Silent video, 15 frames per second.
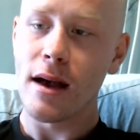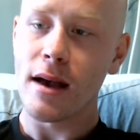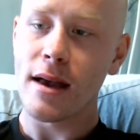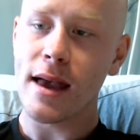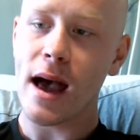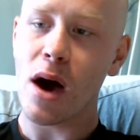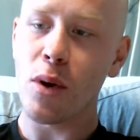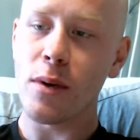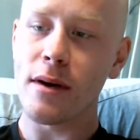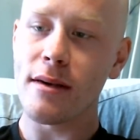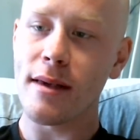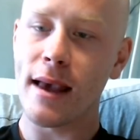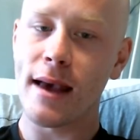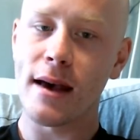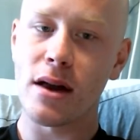Kawis,
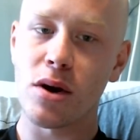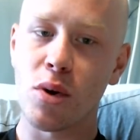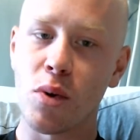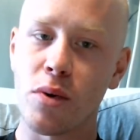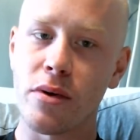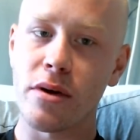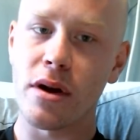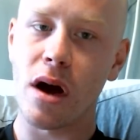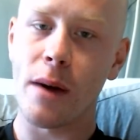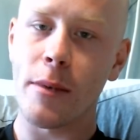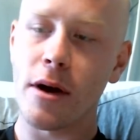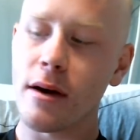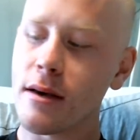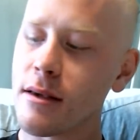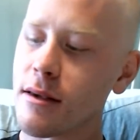and older
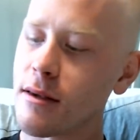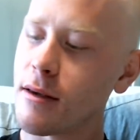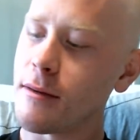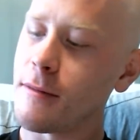Yamahas.